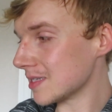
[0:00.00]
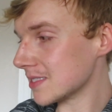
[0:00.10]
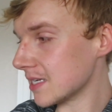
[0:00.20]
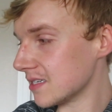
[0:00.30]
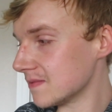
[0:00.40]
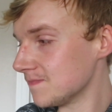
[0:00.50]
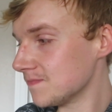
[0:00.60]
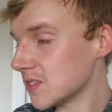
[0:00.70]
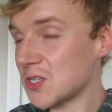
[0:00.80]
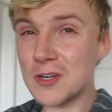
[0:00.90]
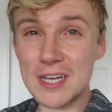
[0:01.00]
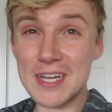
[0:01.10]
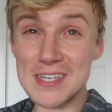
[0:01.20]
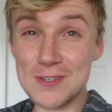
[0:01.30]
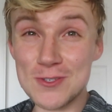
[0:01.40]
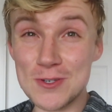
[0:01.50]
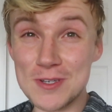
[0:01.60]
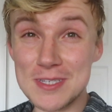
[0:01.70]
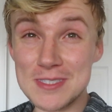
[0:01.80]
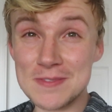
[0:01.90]
outside. Still not kind of used
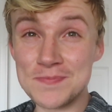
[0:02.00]
to it.